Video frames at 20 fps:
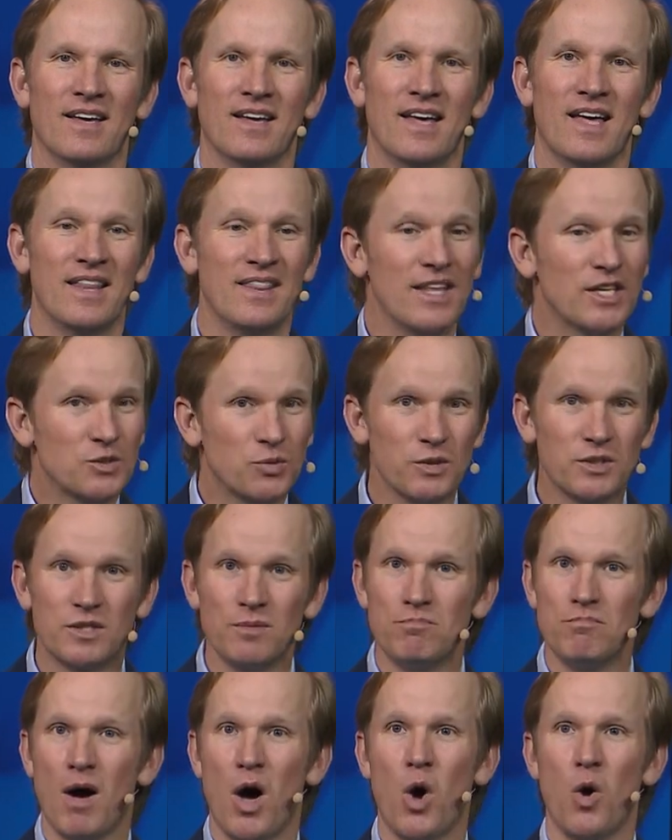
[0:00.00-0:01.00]
and this was the
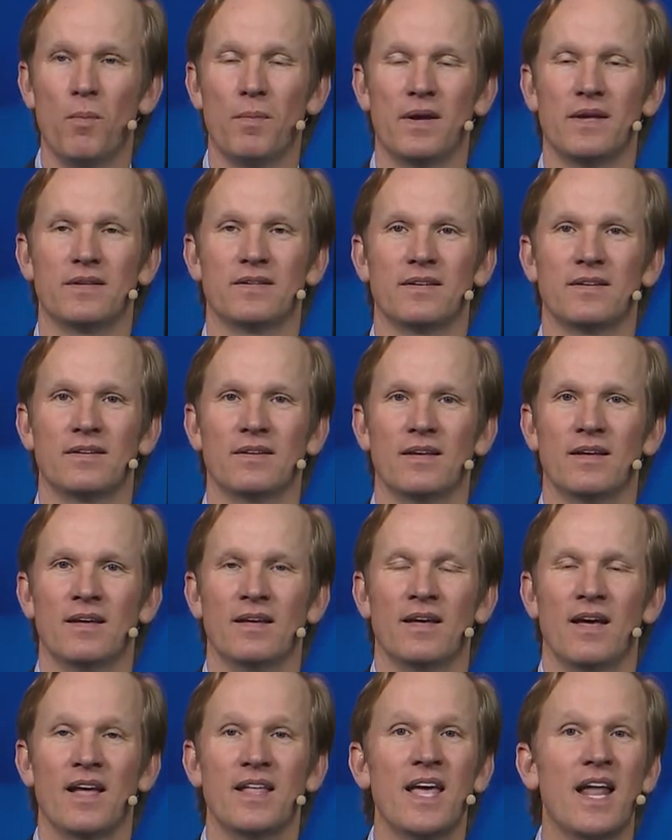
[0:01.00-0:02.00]
moment. And
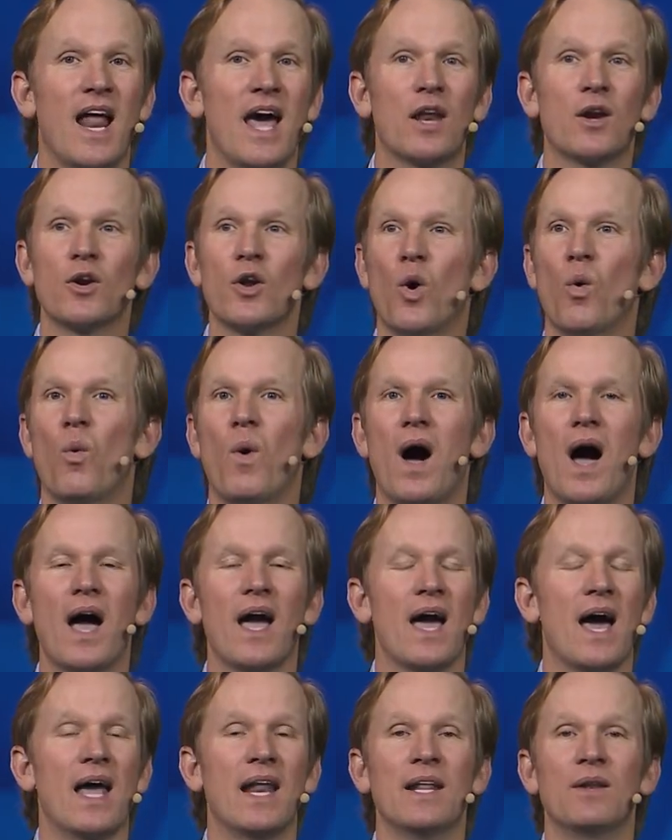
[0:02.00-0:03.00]
and yet, I don't know
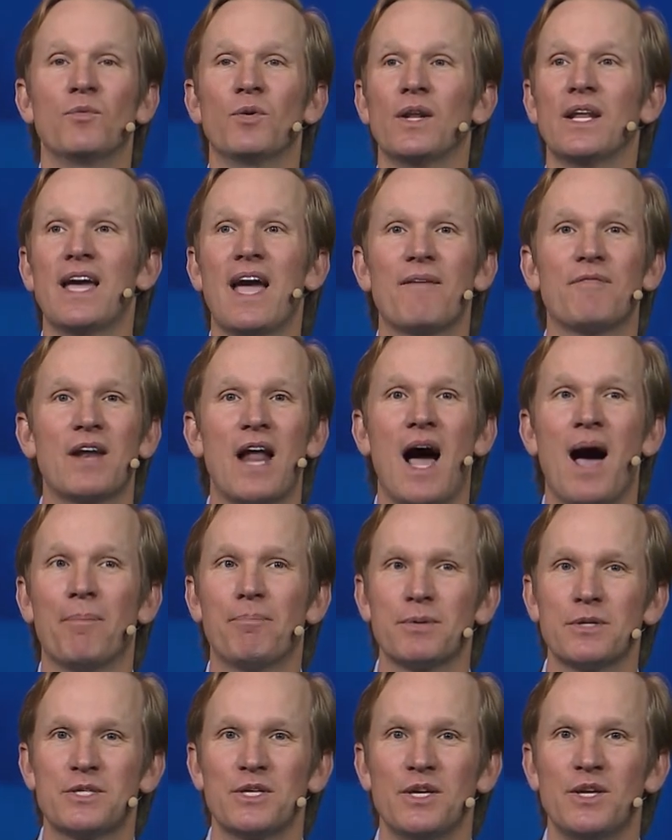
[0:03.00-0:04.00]
why I didn't really have an
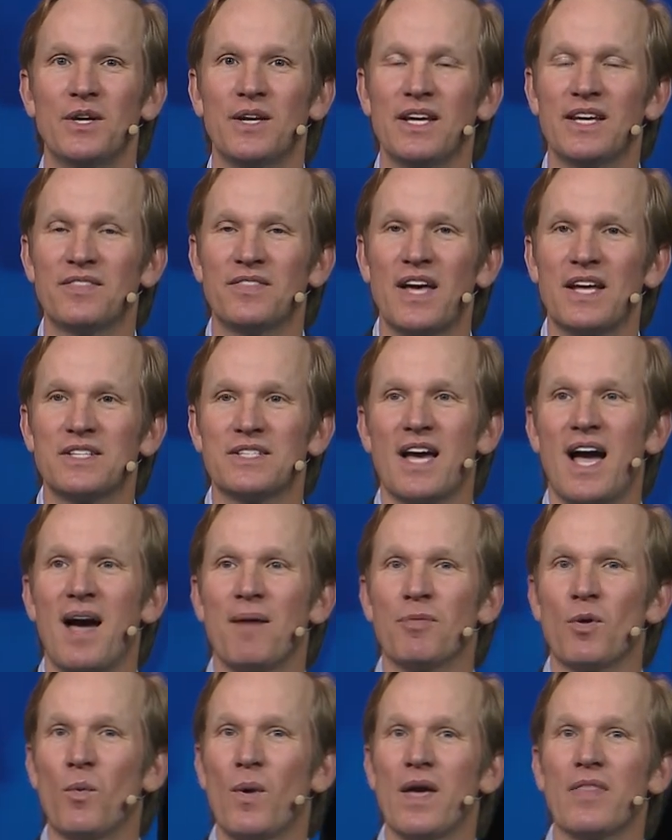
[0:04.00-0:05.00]
opportunity at that
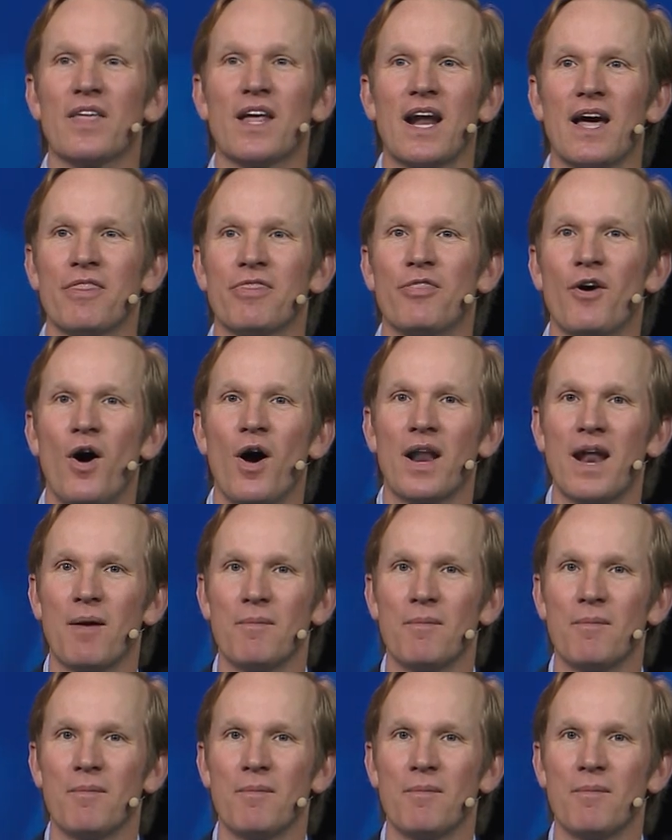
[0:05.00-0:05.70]
time the way that I thought.